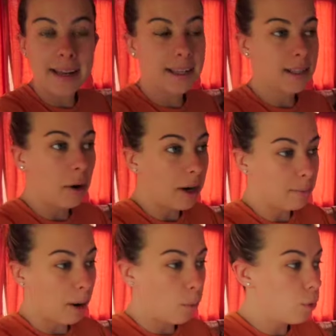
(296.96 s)

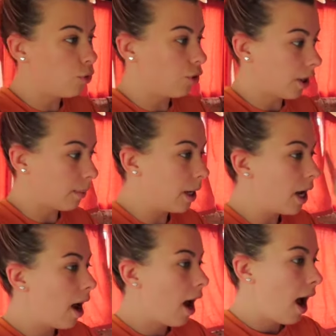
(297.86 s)
inside my wardrobe
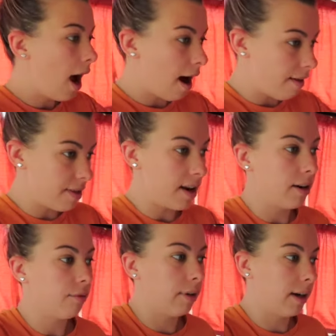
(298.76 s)
and then
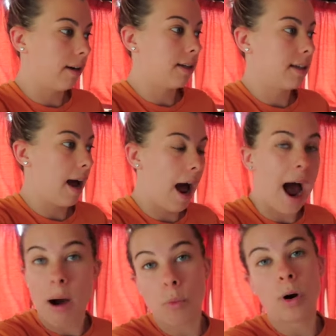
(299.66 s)
I realised
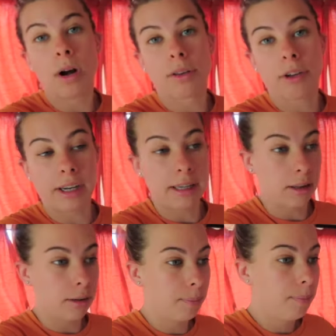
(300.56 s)
at work that I
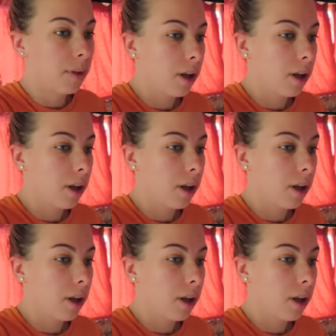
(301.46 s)
need them.